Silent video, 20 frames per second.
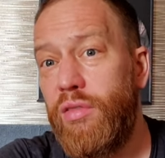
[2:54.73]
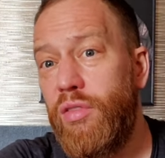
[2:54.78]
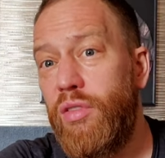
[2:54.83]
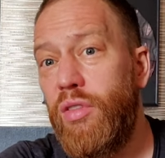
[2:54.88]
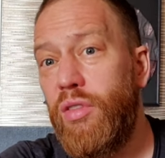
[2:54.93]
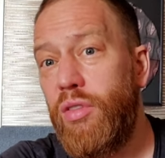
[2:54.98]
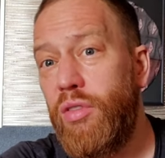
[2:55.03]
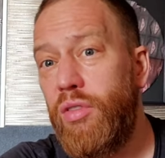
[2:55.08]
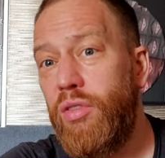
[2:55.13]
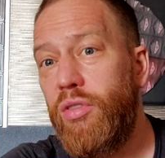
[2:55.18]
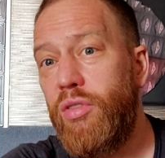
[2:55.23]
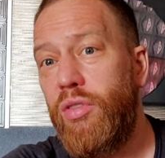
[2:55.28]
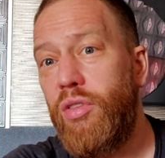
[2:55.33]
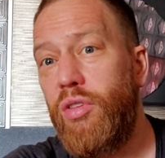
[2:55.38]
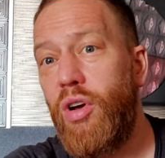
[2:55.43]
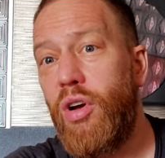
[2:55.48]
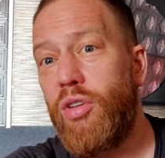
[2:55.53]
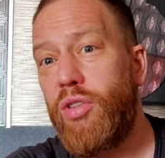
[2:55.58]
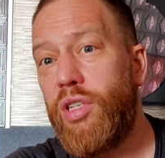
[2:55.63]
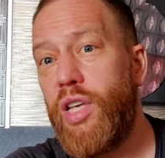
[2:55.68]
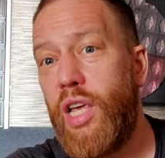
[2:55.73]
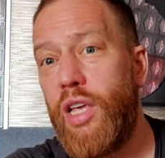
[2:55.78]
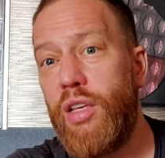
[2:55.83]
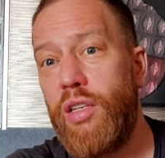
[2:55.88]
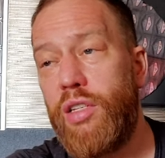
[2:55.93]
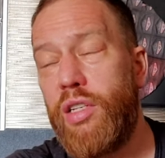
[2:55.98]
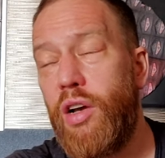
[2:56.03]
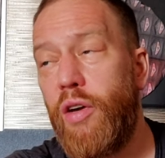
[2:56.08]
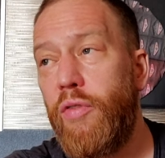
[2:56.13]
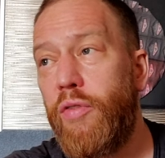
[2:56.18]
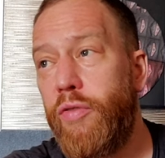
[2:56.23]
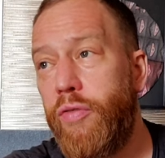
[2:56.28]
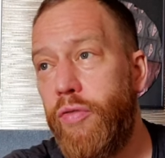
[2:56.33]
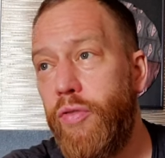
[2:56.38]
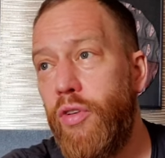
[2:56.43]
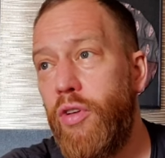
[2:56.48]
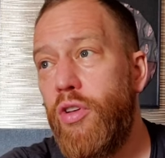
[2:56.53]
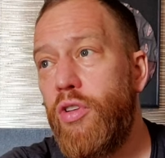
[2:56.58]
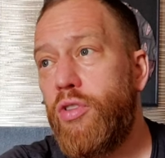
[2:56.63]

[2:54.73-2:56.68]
you you got to take yourself